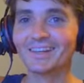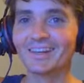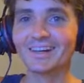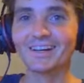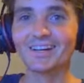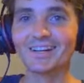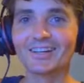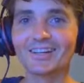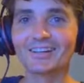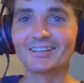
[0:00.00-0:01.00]

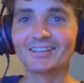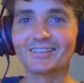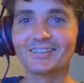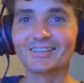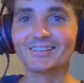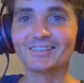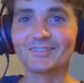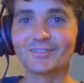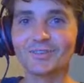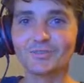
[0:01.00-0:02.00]
Uh,
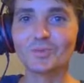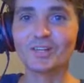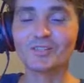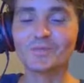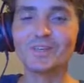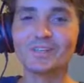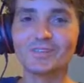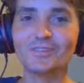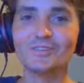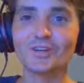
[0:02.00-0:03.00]
which brings me
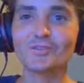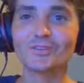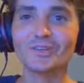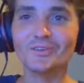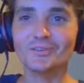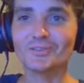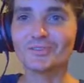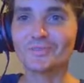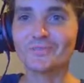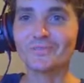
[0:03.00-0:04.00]
to the joke
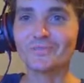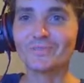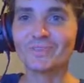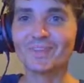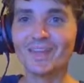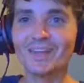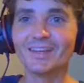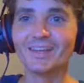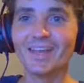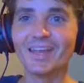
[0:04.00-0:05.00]
news.
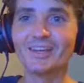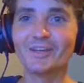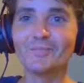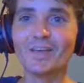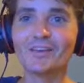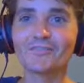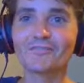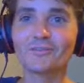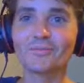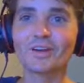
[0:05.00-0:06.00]
Candy Maker
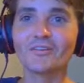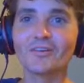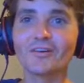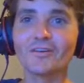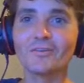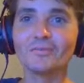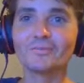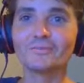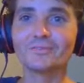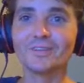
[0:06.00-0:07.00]
Ferrero
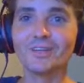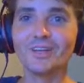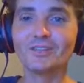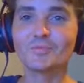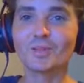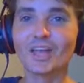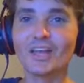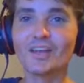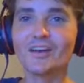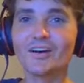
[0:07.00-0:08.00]
is
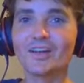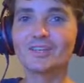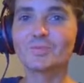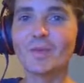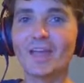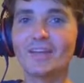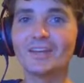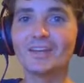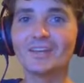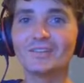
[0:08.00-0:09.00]
planning on
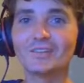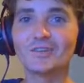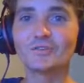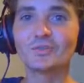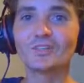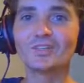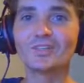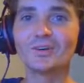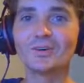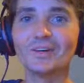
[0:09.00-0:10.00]
expanding in central
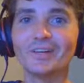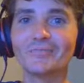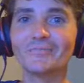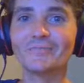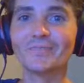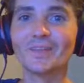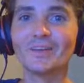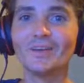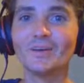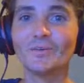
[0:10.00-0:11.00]
Illinois,
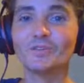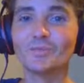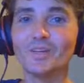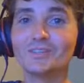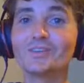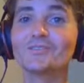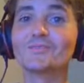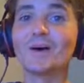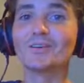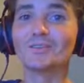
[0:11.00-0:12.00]
which means there's
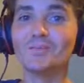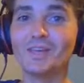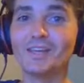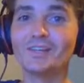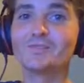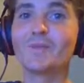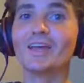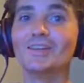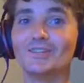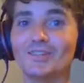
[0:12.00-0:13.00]
about to be an
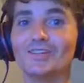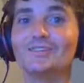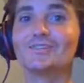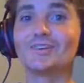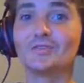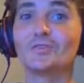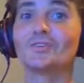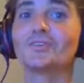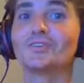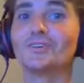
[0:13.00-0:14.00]
expansion in central
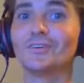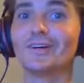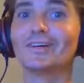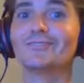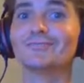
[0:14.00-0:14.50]
Illinois.